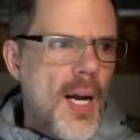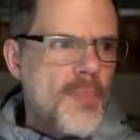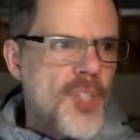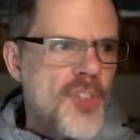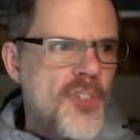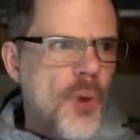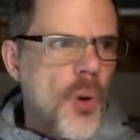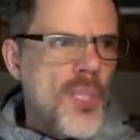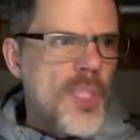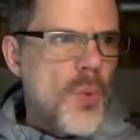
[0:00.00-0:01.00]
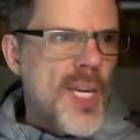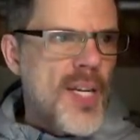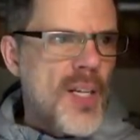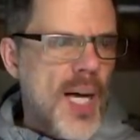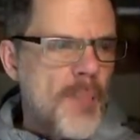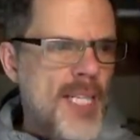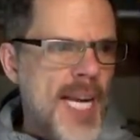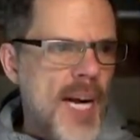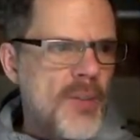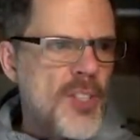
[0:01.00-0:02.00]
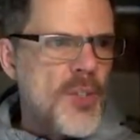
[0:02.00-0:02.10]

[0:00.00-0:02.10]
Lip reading: I'm just scrolling the wheel up and down